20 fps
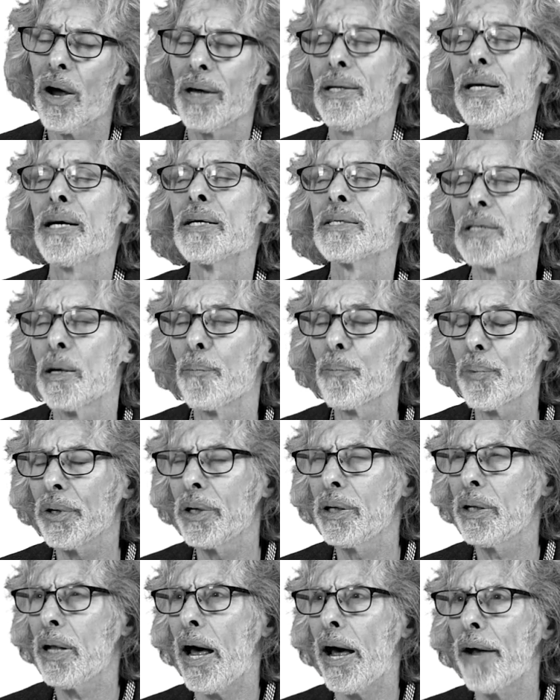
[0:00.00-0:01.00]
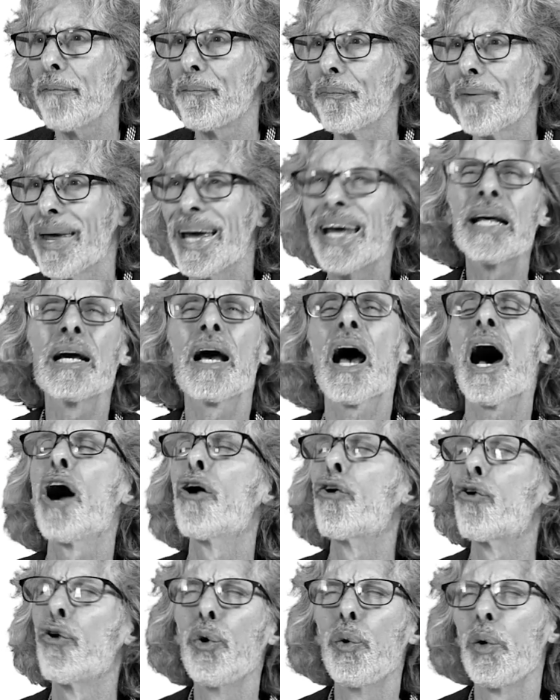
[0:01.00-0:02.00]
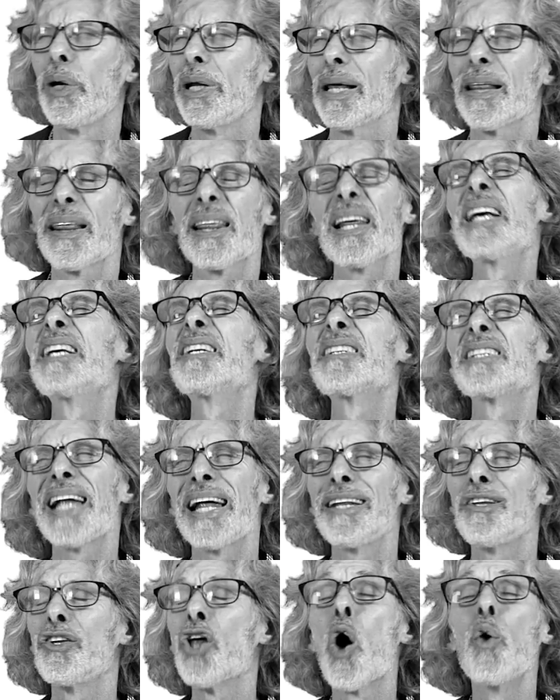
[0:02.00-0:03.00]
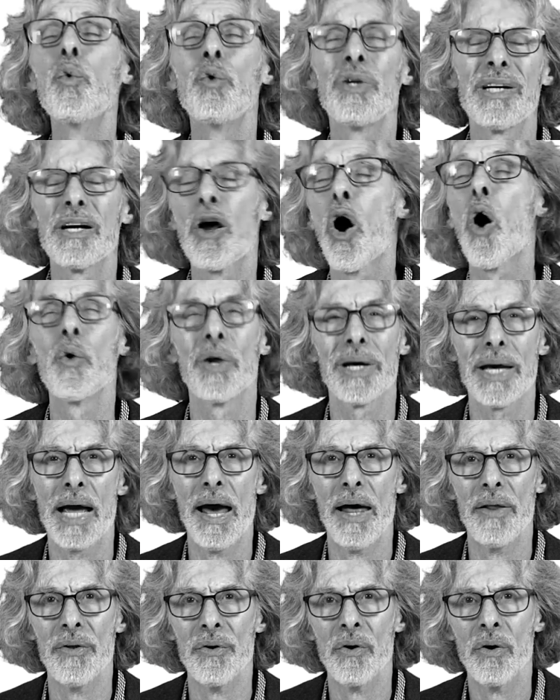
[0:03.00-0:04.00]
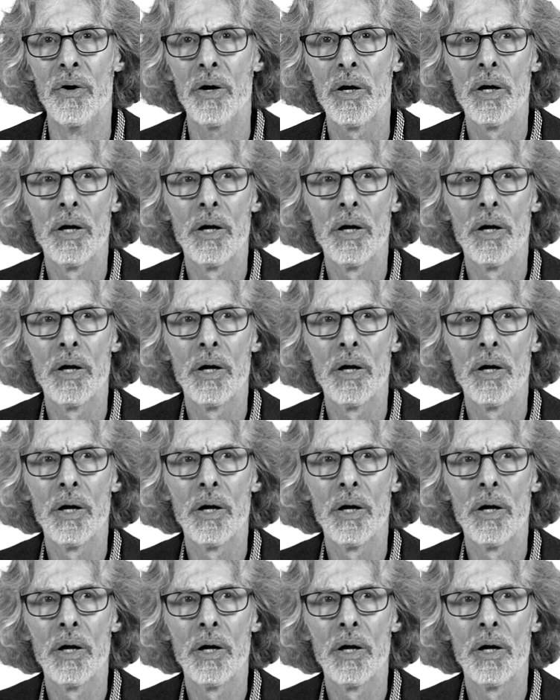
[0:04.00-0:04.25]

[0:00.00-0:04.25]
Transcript: idea is simply that incongruity, things that don't go together,